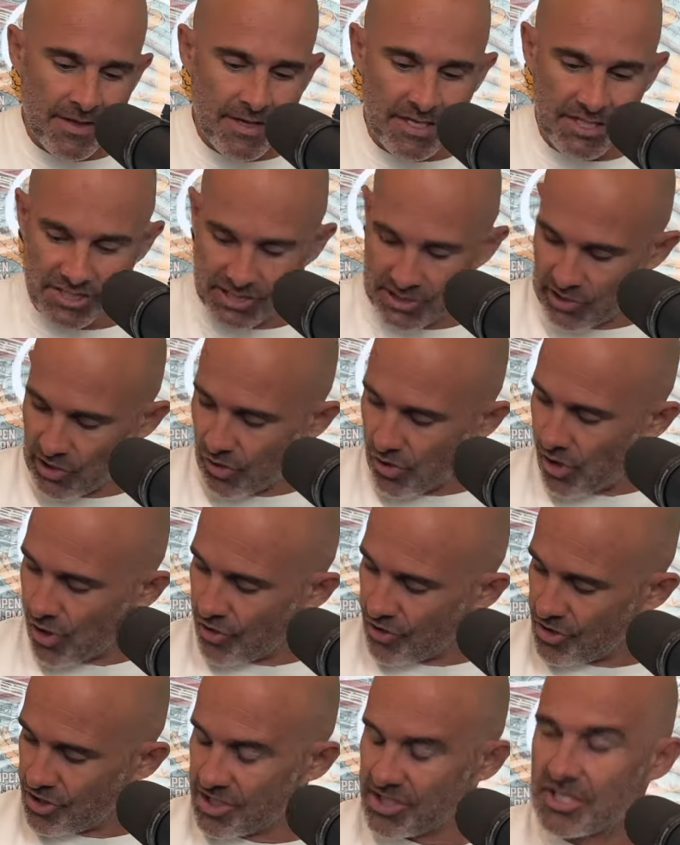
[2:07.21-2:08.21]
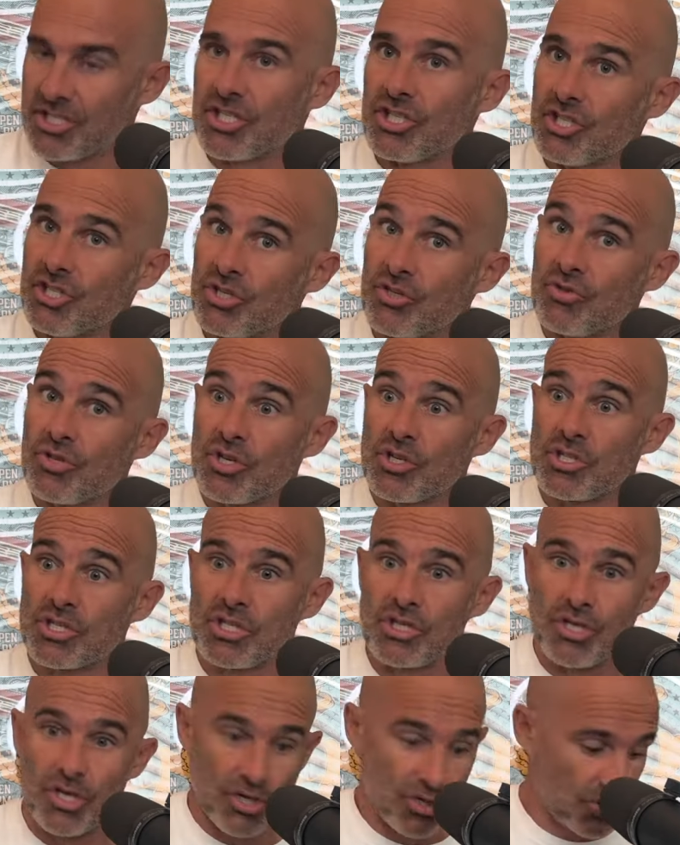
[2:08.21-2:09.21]
It's a little harder to do
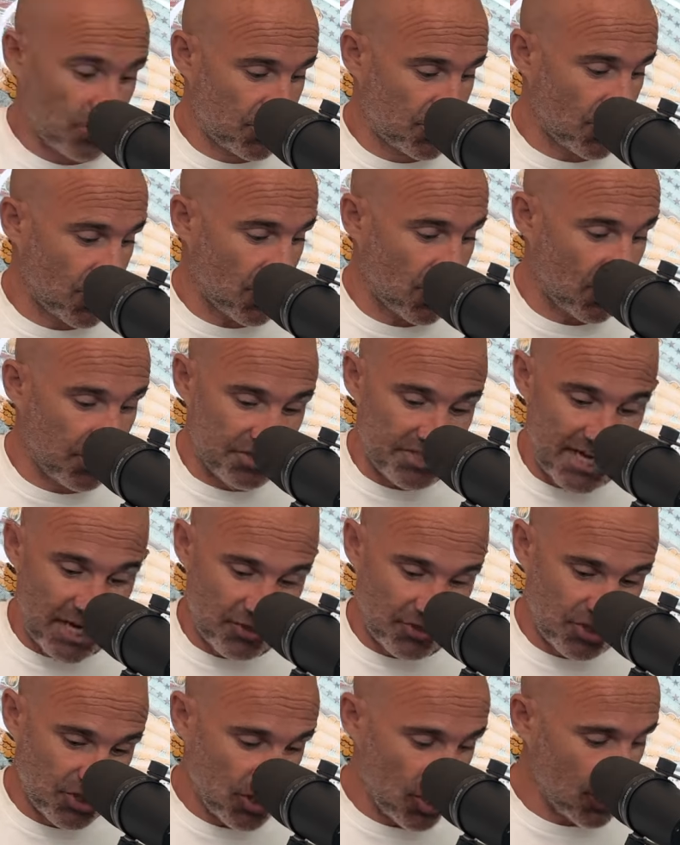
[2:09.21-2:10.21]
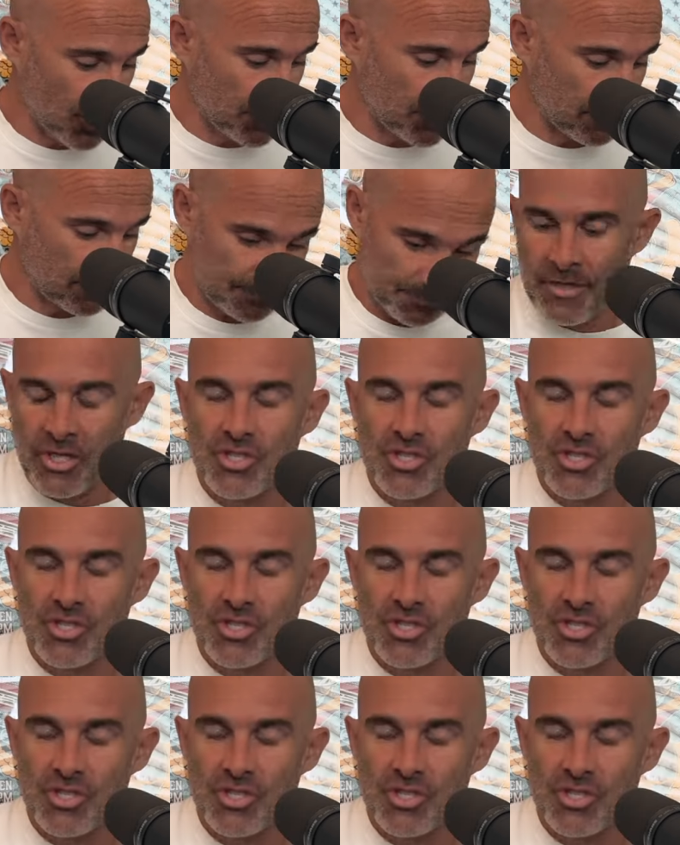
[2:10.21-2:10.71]
those all downstrokes.